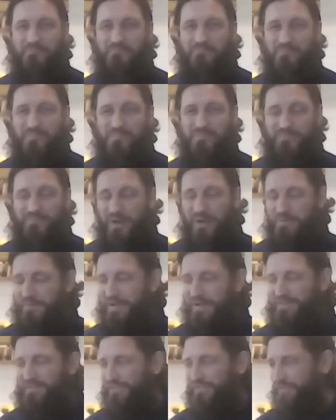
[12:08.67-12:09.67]
but
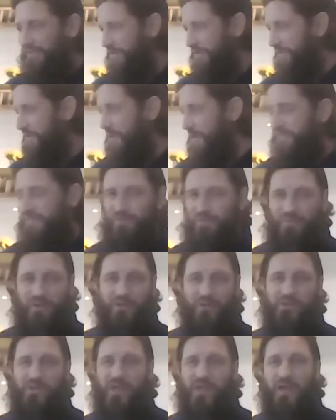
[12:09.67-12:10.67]
once you turn on the
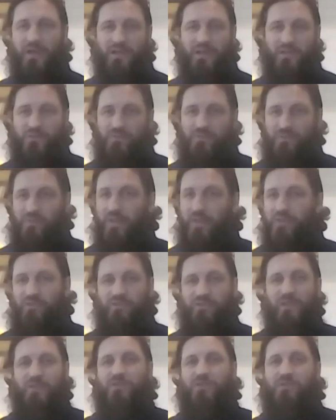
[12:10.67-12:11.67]
griddle, you kind of use it, like you
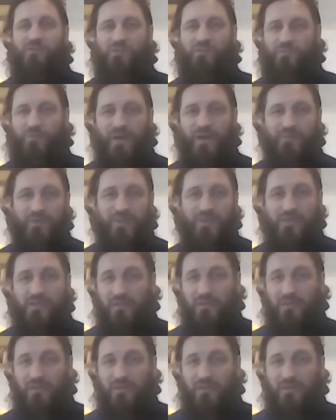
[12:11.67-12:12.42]
said, you can use it for everything.